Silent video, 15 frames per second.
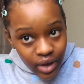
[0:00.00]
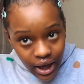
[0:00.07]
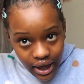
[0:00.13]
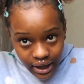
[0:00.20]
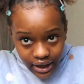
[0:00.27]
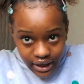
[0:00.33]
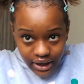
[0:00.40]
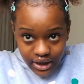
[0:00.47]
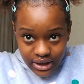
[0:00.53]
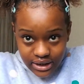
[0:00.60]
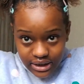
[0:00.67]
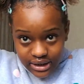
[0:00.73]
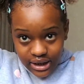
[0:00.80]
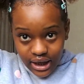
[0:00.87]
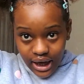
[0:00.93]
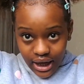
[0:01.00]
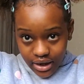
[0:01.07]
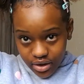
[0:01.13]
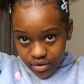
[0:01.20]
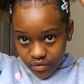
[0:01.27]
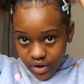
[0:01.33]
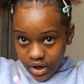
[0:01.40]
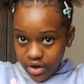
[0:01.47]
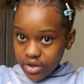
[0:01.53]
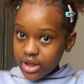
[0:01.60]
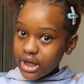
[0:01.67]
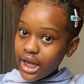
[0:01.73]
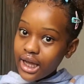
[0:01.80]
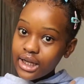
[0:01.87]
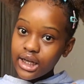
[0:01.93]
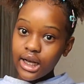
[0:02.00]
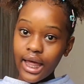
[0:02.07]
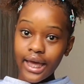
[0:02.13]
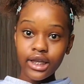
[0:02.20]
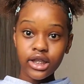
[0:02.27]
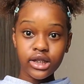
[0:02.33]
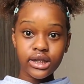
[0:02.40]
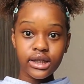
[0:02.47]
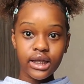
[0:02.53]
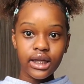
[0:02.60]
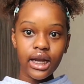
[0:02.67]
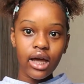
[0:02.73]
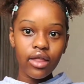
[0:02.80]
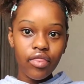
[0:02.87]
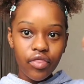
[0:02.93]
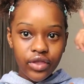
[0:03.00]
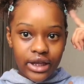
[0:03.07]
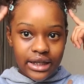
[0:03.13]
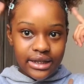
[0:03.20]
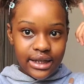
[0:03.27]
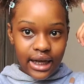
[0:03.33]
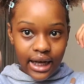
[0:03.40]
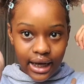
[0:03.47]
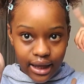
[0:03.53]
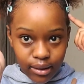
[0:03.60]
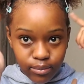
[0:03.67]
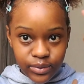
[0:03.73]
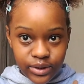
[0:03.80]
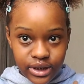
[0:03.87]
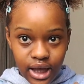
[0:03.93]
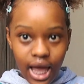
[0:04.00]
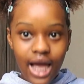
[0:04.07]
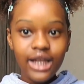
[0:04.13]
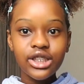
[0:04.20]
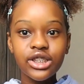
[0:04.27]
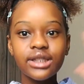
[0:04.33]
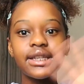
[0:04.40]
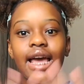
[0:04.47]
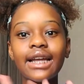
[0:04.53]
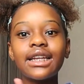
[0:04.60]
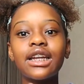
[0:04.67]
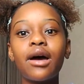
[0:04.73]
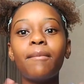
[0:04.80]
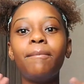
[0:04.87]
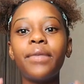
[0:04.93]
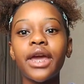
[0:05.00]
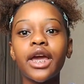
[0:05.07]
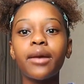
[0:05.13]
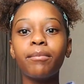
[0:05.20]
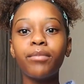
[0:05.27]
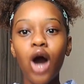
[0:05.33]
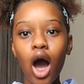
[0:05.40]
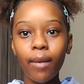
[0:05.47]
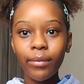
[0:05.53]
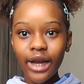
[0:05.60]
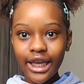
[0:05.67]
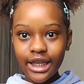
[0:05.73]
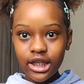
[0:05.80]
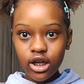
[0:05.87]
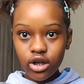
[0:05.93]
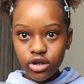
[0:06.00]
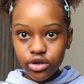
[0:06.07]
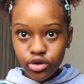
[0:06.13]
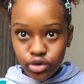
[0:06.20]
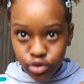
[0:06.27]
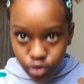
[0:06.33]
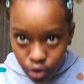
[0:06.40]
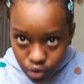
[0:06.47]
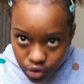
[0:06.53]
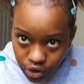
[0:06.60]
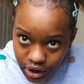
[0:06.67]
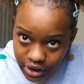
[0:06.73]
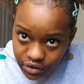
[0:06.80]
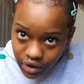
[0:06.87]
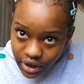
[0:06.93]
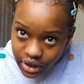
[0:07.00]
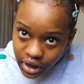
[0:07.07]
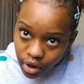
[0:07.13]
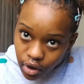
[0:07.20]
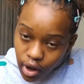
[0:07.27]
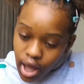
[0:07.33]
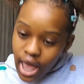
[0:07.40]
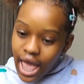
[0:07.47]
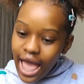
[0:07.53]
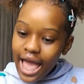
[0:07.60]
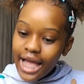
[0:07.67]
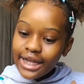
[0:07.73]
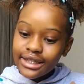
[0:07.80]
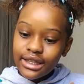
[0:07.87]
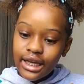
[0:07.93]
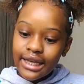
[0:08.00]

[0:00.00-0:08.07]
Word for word: And this is the kind of hair that I'd like. You see now these clips just added a big pop. Like it looks so great right now. And